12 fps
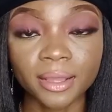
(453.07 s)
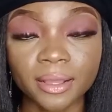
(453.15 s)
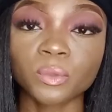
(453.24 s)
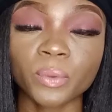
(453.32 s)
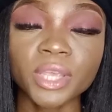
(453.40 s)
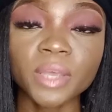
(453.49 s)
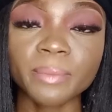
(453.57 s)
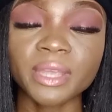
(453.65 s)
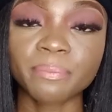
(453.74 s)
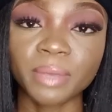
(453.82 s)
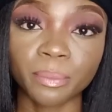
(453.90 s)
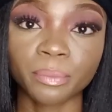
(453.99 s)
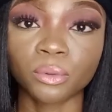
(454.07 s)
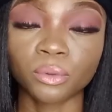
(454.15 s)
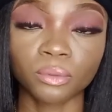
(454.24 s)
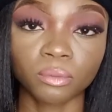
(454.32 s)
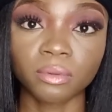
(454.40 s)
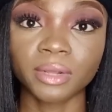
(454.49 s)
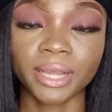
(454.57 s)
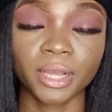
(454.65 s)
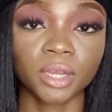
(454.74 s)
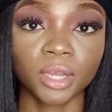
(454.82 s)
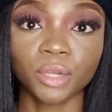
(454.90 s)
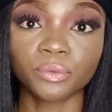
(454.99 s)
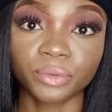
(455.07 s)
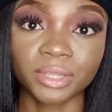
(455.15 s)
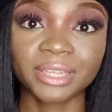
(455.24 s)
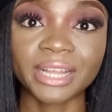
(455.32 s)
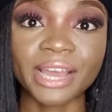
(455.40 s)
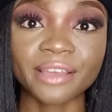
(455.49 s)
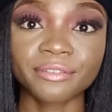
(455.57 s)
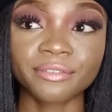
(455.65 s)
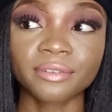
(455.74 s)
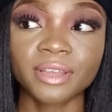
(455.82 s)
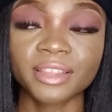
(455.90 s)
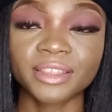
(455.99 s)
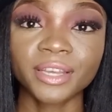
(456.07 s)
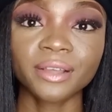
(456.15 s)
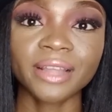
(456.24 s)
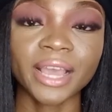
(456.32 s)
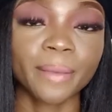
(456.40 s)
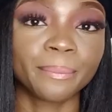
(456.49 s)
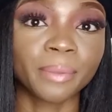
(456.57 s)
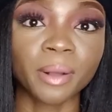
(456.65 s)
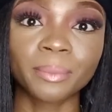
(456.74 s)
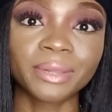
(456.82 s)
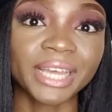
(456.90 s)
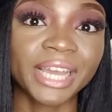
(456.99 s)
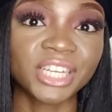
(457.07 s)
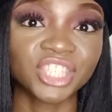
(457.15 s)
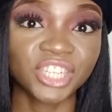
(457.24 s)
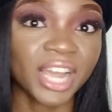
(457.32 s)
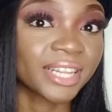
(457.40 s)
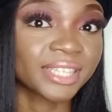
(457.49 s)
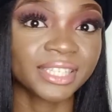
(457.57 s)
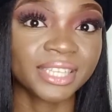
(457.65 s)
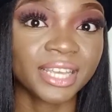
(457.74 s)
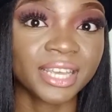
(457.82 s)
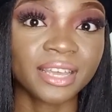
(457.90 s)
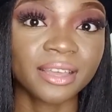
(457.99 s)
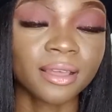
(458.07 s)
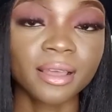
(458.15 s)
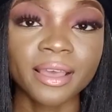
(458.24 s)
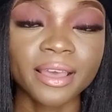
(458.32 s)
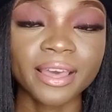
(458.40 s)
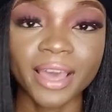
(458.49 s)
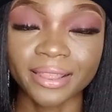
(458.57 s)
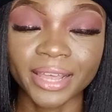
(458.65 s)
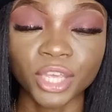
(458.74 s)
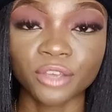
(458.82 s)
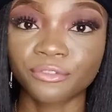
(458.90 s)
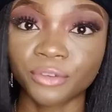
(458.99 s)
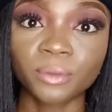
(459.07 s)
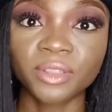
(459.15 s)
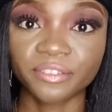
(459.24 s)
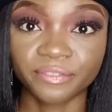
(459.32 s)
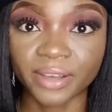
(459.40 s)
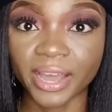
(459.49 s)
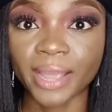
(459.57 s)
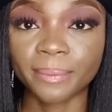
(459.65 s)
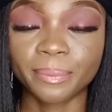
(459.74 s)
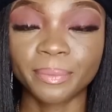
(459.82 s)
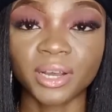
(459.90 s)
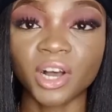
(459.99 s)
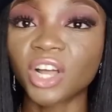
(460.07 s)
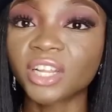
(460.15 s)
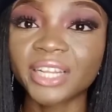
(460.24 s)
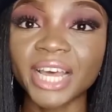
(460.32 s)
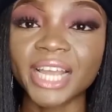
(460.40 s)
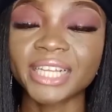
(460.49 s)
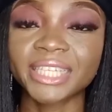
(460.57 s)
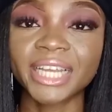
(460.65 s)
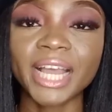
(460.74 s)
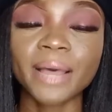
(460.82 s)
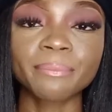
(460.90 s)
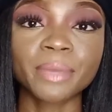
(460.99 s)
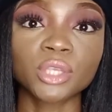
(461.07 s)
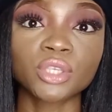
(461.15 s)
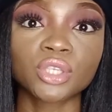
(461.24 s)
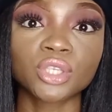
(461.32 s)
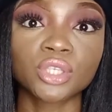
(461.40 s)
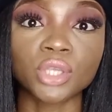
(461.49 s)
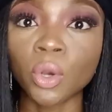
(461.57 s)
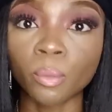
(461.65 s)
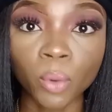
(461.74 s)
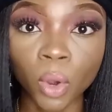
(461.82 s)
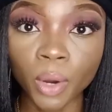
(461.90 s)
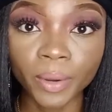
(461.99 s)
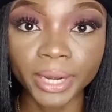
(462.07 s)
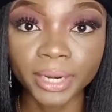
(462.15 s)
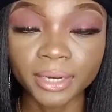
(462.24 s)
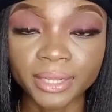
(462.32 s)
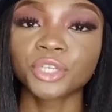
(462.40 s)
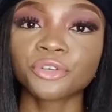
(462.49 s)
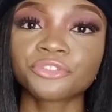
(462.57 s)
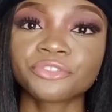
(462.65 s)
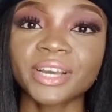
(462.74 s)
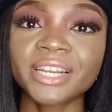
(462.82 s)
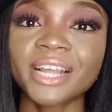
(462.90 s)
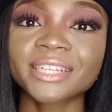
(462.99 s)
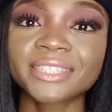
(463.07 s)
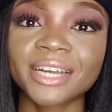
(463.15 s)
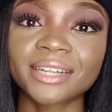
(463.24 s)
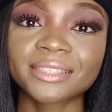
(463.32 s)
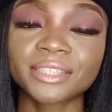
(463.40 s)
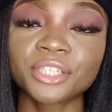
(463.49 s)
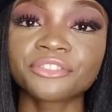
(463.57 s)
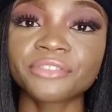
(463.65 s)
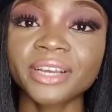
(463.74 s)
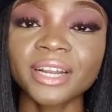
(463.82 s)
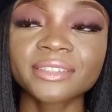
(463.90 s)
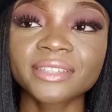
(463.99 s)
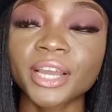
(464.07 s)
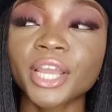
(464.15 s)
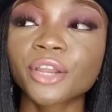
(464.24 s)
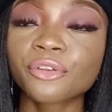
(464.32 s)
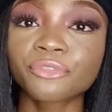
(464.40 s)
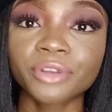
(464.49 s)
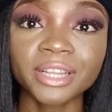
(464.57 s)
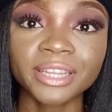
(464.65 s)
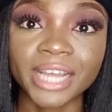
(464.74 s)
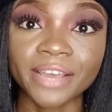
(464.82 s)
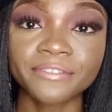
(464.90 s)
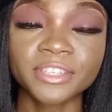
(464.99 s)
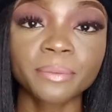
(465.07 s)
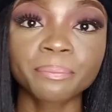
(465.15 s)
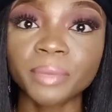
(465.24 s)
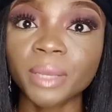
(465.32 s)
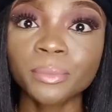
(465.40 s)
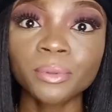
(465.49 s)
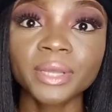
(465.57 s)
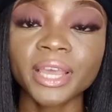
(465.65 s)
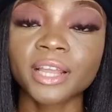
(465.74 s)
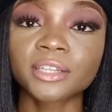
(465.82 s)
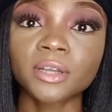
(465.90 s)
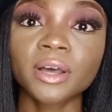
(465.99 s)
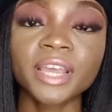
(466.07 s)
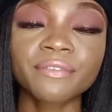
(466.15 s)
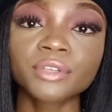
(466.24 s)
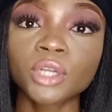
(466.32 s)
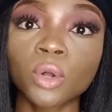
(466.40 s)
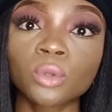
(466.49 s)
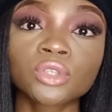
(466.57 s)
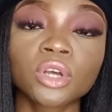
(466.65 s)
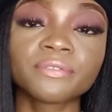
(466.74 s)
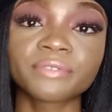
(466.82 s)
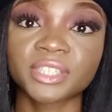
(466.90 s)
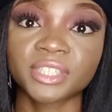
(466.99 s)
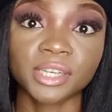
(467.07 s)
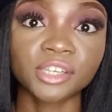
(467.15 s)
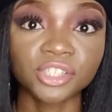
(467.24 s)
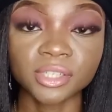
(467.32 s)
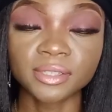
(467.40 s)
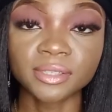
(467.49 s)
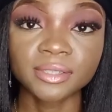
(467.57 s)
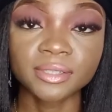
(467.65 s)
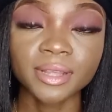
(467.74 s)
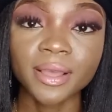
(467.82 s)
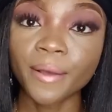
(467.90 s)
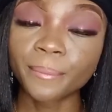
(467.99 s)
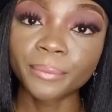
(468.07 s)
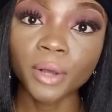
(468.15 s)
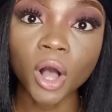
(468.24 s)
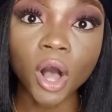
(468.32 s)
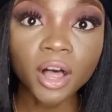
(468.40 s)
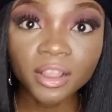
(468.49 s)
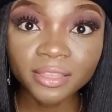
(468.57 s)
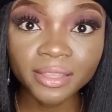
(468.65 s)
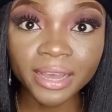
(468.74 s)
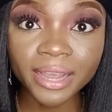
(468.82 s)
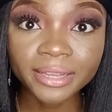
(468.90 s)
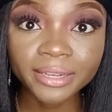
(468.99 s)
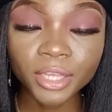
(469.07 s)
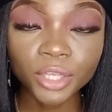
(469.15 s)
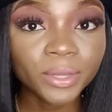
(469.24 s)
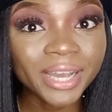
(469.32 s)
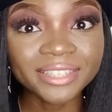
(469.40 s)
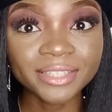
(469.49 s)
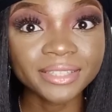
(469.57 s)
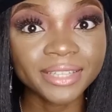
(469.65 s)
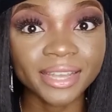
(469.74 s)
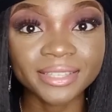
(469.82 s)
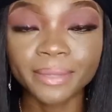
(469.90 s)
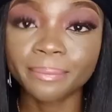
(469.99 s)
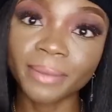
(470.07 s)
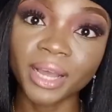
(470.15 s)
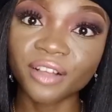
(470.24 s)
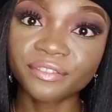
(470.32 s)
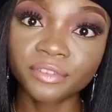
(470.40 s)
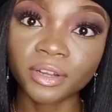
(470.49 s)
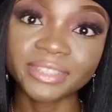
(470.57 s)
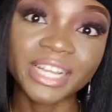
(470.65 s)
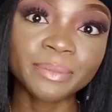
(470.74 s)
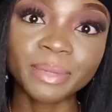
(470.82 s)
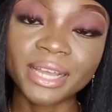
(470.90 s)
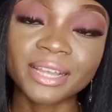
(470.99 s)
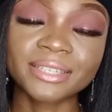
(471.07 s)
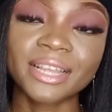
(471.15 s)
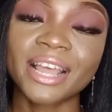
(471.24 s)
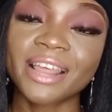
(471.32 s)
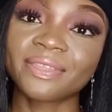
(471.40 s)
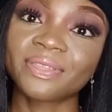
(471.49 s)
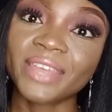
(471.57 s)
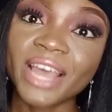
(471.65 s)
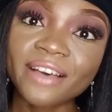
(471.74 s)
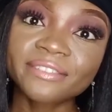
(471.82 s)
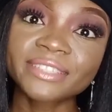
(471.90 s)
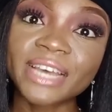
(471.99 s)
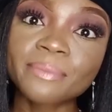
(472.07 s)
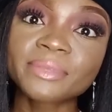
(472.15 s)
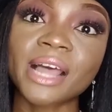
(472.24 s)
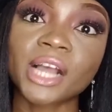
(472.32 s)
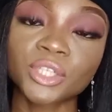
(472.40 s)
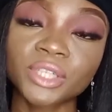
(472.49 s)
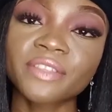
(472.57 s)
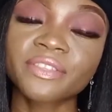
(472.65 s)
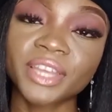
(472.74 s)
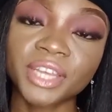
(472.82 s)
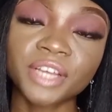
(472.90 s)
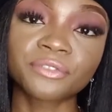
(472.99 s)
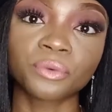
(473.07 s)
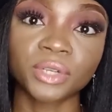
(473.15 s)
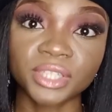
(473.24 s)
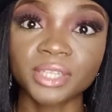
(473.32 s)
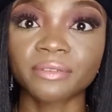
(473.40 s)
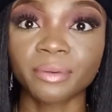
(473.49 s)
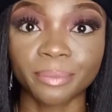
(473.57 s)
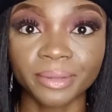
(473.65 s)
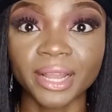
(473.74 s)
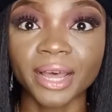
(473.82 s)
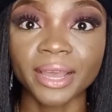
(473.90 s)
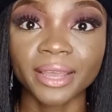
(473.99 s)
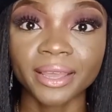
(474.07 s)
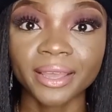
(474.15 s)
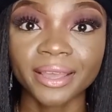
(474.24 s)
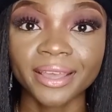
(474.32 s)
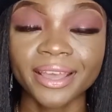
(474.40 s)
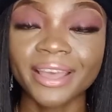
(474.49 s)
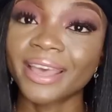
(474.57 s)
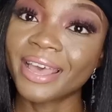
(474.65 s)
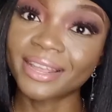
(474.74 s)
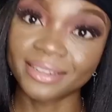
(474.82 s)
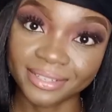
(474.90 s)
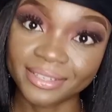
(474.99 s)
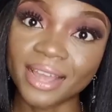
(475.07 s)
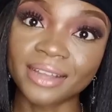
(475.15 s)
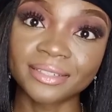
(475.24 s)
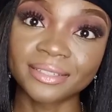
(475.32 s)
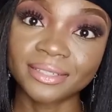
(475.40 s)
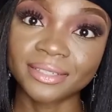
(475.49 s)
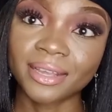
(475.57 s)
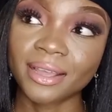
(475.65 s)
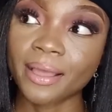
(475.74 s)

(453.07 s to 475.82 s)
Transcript: So when you meet people like in real life, they're like bubbly, chatty, and like you feel the vibe, but online they can be so boring. You find out that in real life some people cannot even hold conversations, but online you guys are texting back and forth. That's because they have time to actually think of what to reply and send.